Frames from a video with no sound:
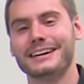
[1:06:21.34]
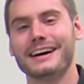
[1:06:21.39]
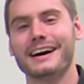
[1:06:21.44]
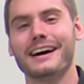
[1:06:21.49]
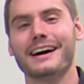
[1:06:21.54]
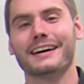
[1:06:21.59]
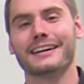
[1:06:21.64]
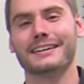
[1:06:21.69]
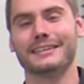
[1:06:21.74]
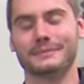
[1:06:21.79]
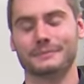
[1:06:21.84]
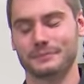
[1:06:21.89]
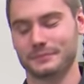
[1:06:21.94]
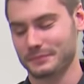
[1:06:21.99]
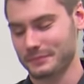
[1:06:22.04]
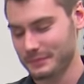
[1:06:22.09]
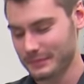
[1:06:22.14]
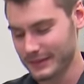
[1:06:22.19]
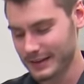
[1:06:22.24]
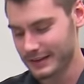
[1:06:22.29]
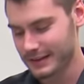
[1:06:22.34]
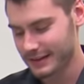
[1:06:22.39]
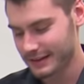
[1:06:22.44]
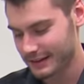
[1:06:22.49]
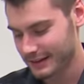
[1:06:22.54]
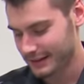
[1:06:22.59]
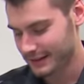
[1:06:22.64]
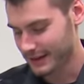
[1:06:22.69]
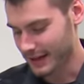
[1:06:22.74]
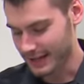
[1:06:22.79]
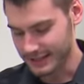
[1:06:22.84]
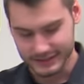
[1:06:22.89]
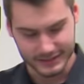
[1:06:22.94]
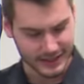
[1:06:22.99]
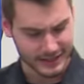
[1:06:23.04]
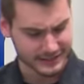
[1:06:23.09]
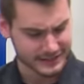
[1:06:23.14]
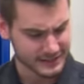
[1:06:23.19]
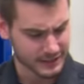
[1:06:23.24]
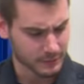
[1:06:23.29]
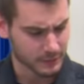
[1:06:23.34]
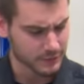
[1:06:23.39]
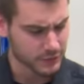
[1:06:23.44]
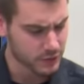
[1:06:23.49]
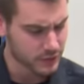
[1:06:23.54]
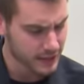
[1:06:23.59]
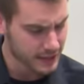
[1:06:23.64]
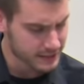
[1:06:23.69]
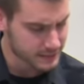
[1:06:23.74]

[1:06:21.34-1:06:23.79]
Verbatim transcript: I'll, as, as some of you guys